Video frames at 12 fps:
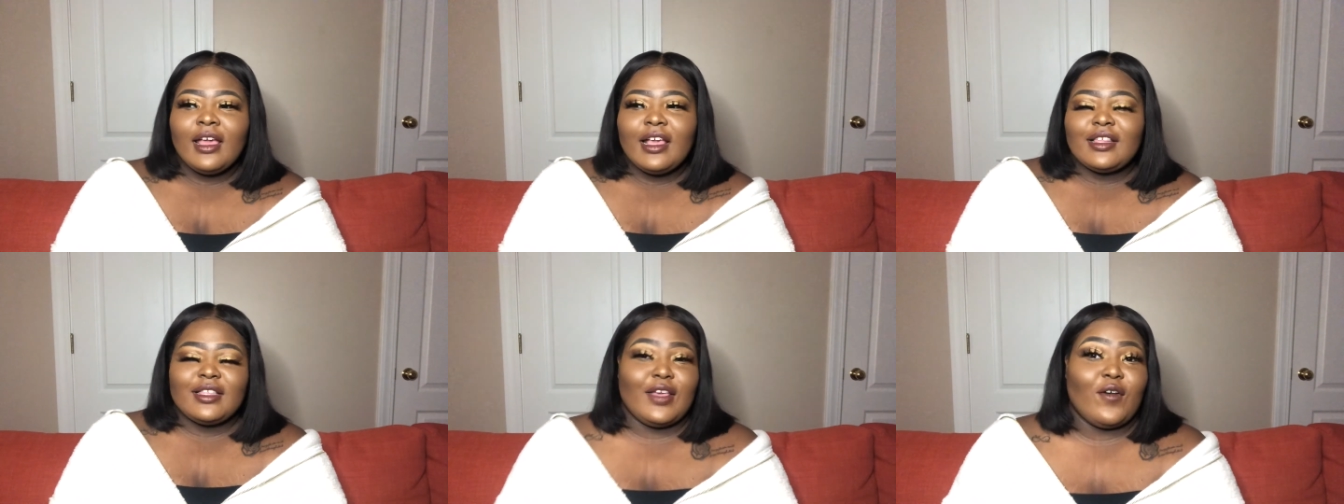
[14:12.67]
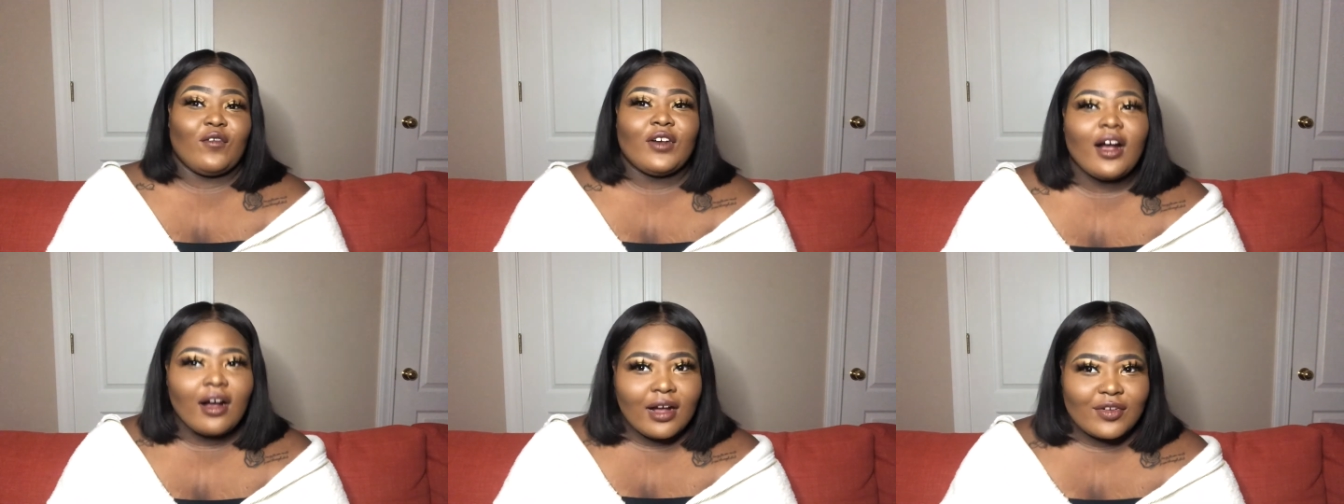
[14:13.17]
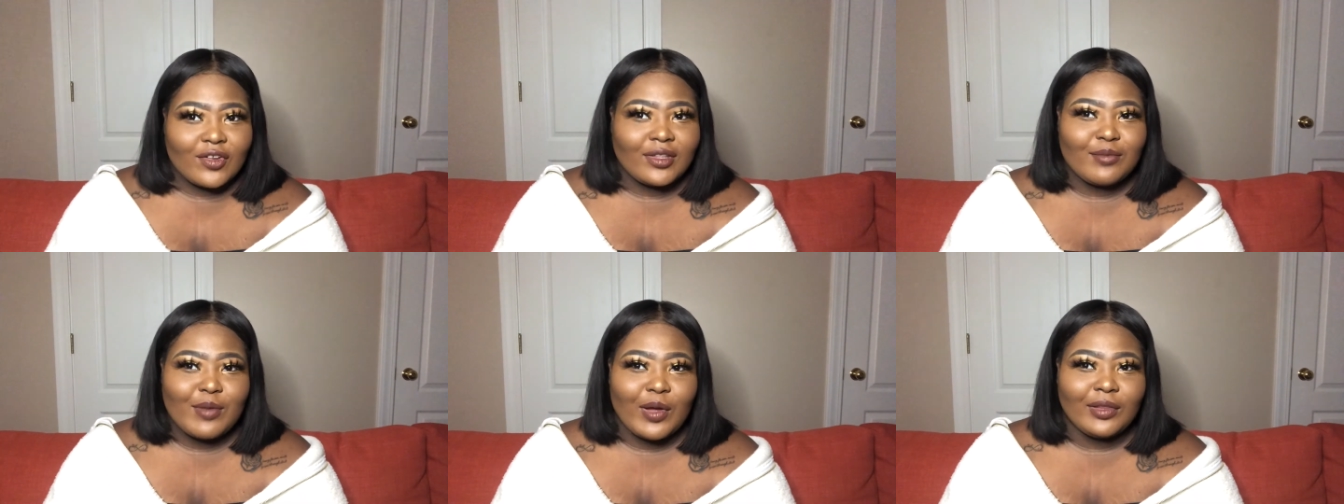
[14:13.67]
self-conscious
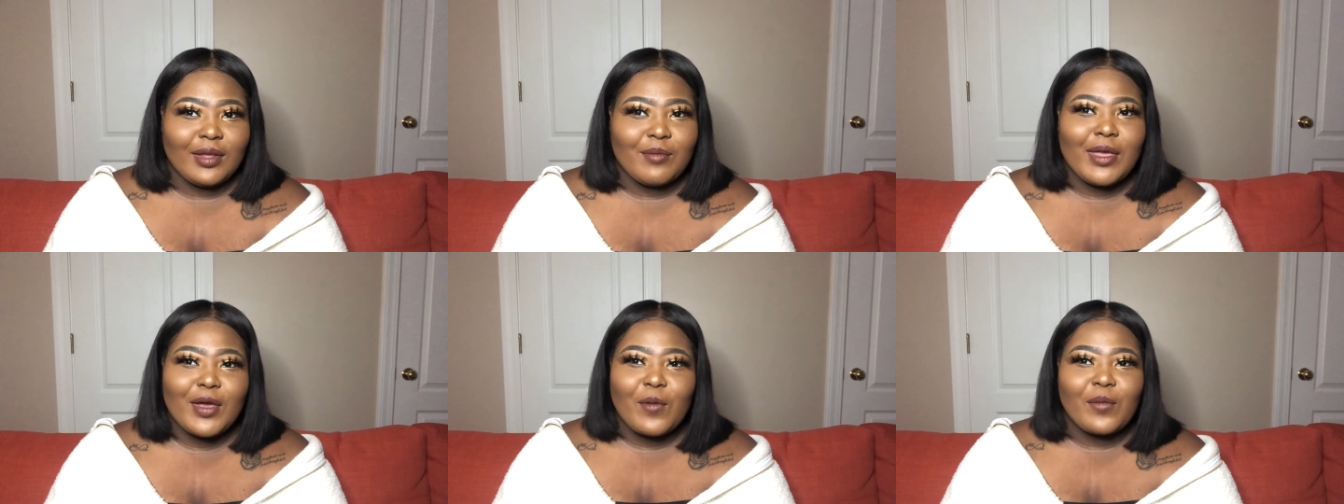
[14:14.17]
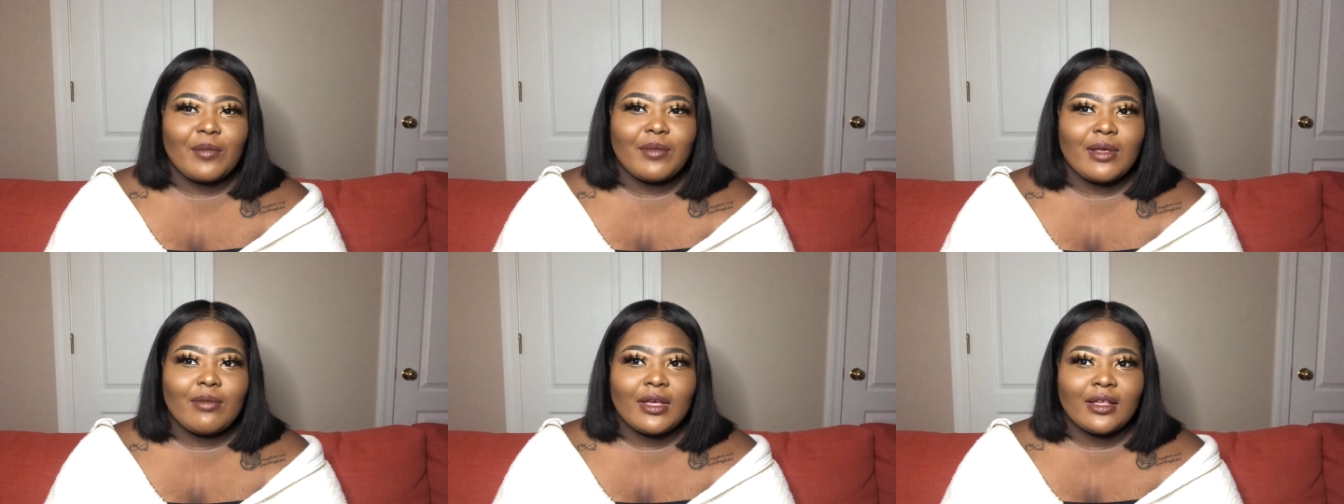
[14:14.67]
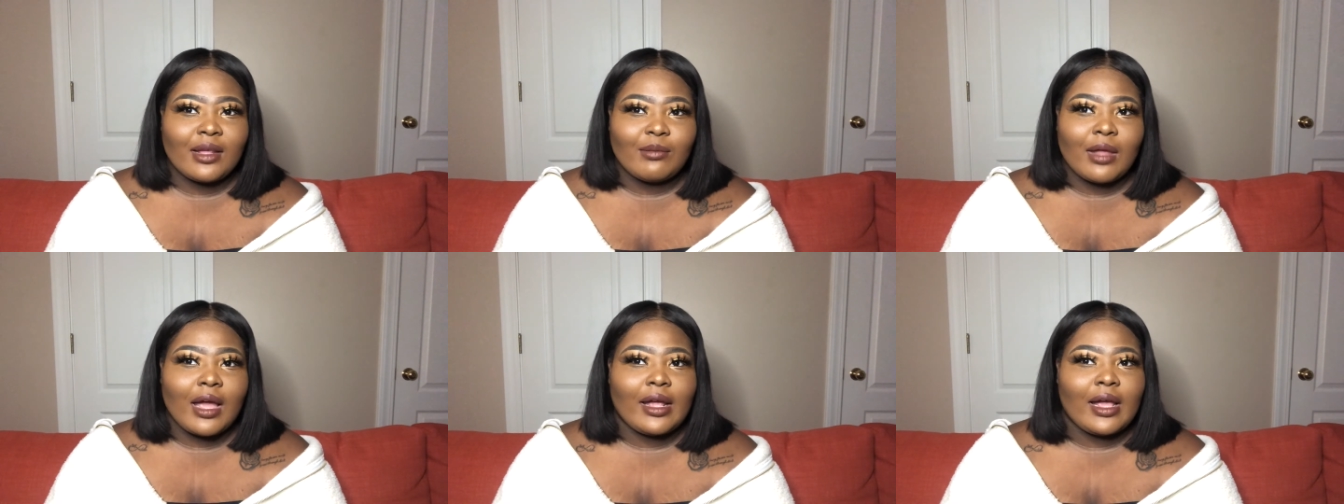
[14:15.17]
about them helping me, because I'm
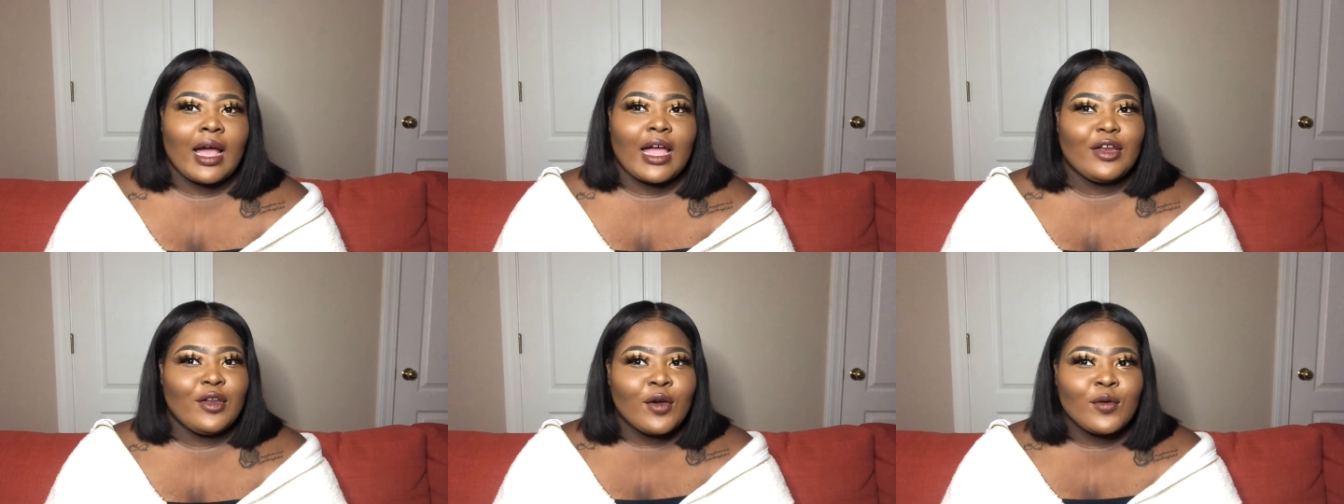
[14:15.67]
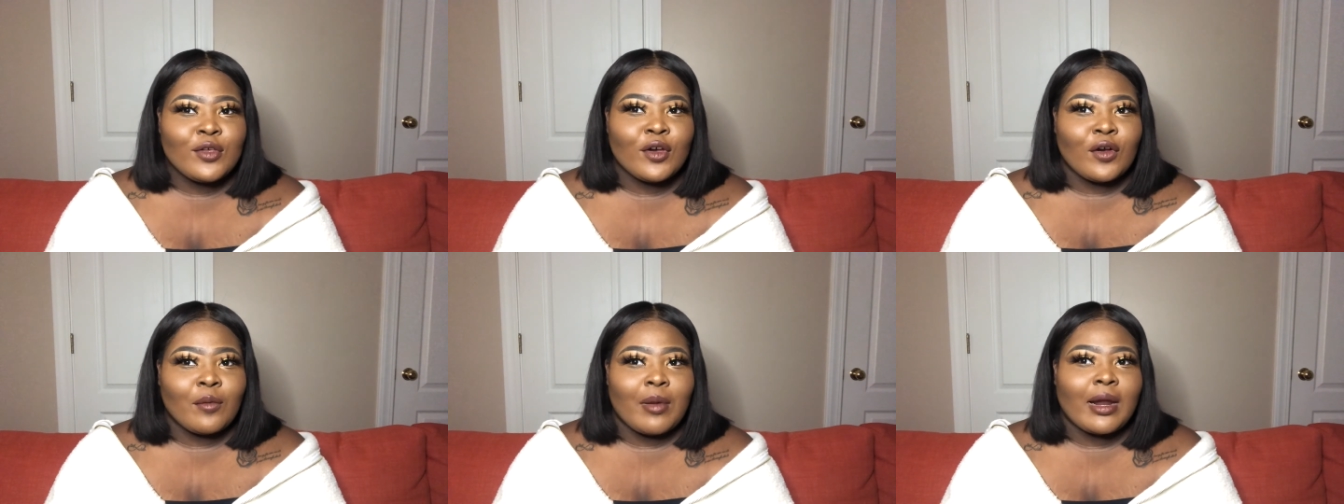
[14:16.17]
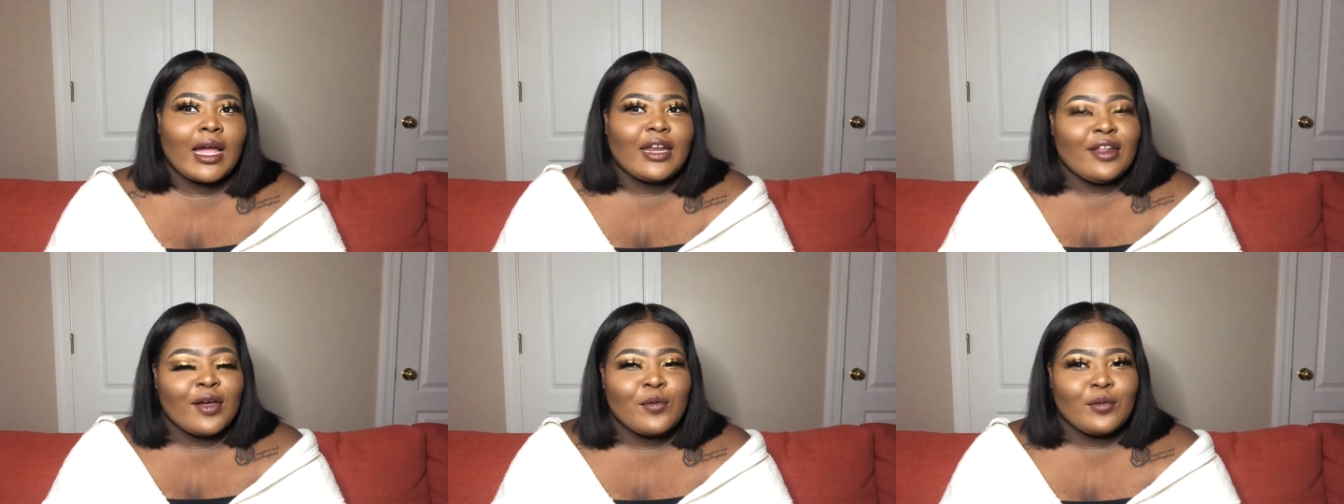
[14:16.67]
like, I know y'all, but I
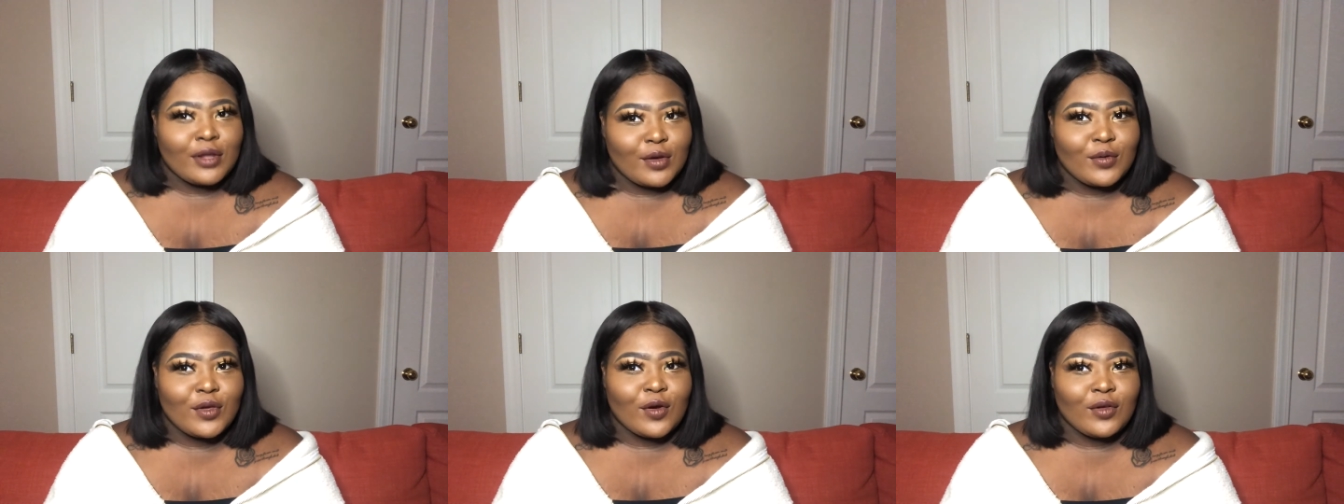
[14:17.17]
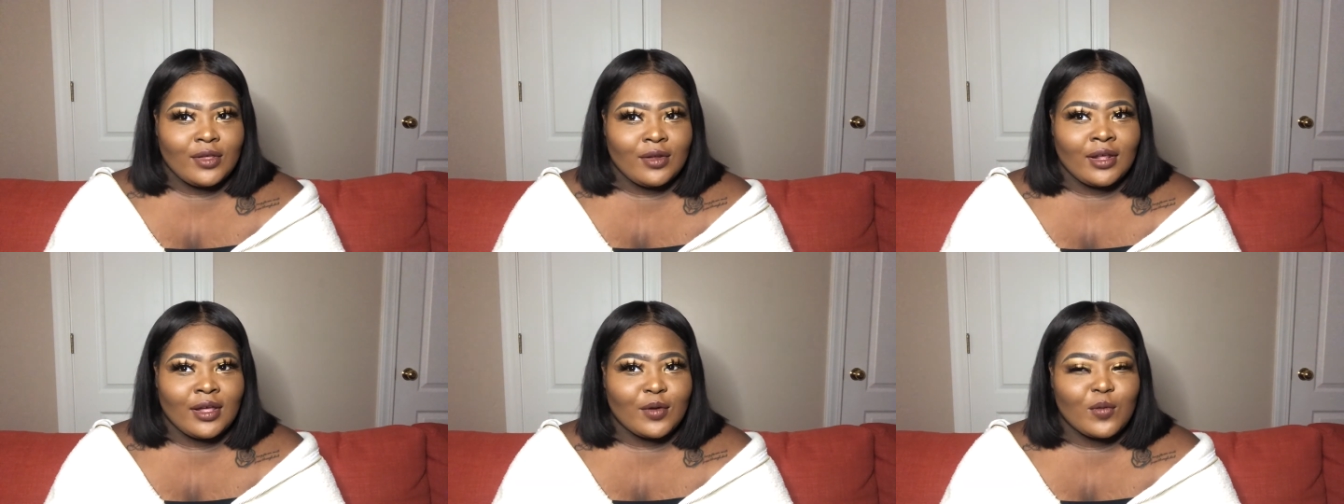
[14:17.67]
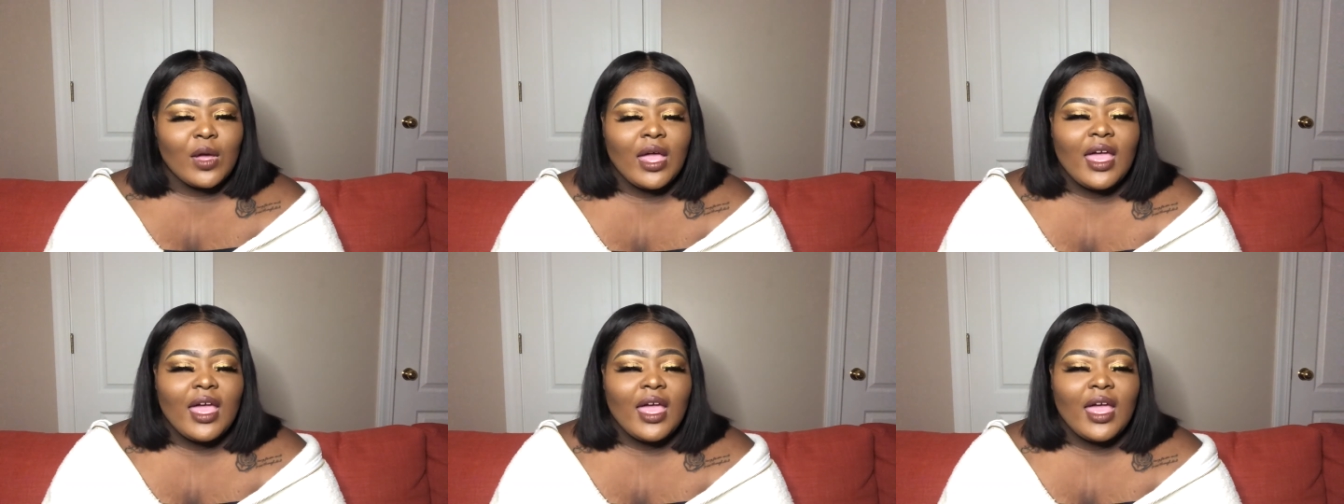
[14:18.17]
don't know y'all, you know.